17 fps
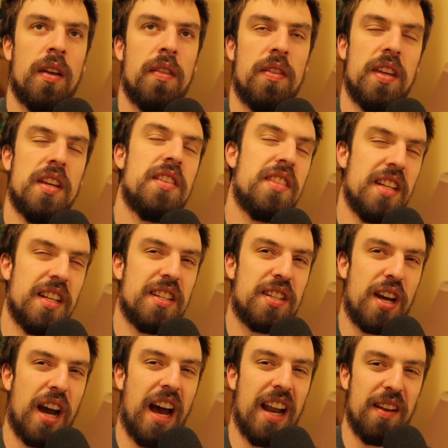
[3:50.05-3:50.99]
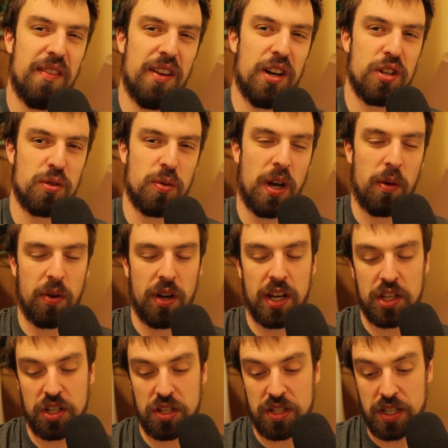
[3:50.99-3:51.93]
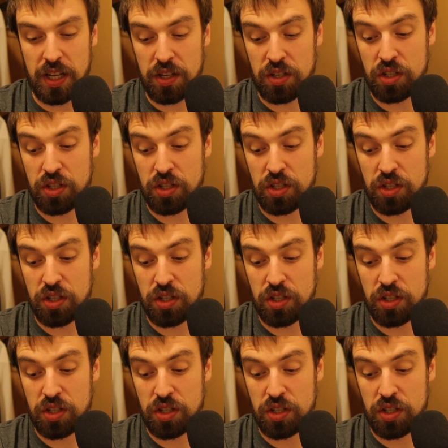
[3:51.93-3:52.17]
this thing's kind of intertwined what I just said.